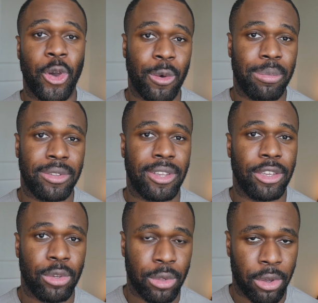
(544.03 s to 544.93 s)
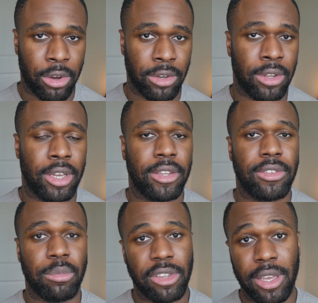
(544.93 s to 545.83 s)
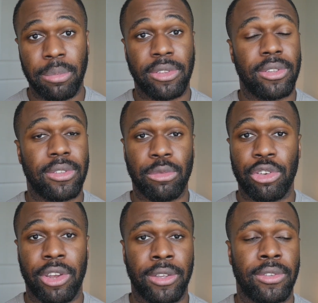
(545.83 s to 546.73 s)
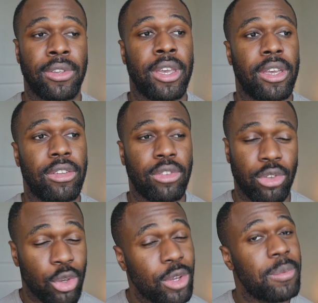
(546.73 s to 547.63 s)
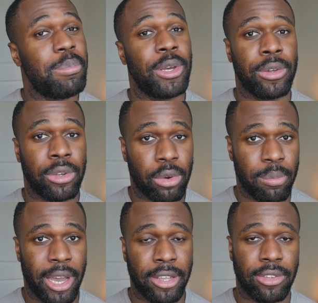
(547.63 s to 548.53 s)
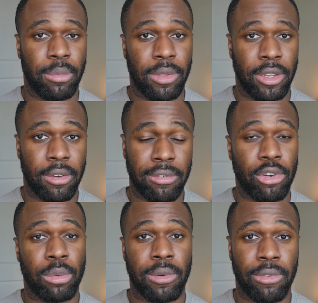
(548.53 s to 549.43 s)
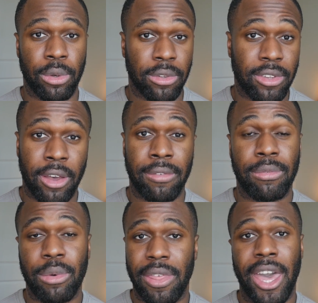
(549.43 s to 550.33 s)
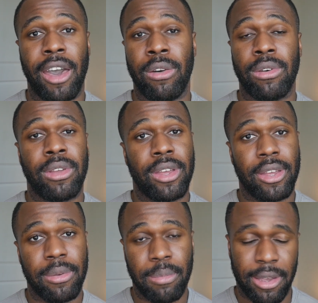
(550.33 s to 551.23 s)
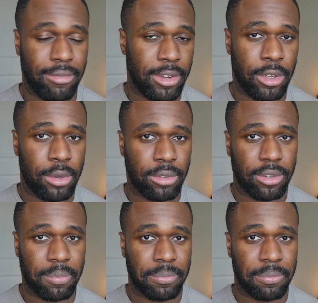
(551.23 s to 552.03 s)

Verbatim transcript: hope is that you learn some tips, some tricks, so you can build or buy something affordable for yourself without my videos.